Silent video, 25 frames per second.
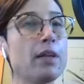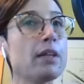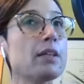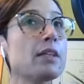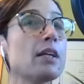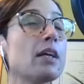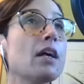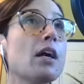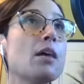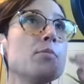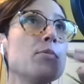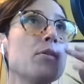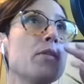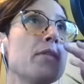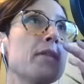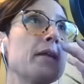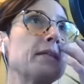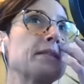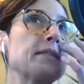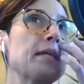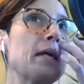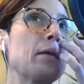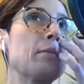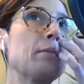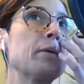a couple
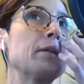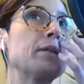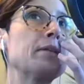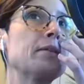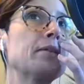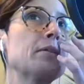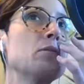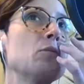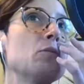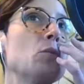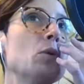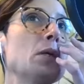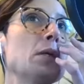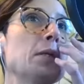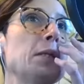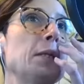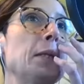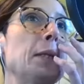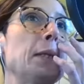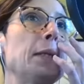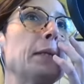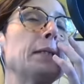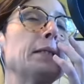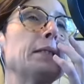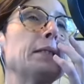things happened.
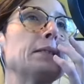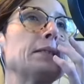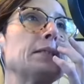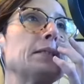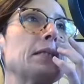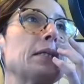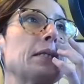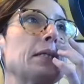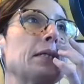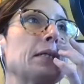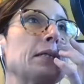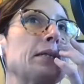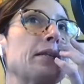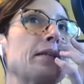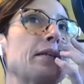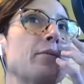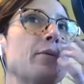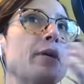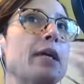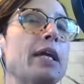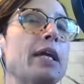One is uh, that we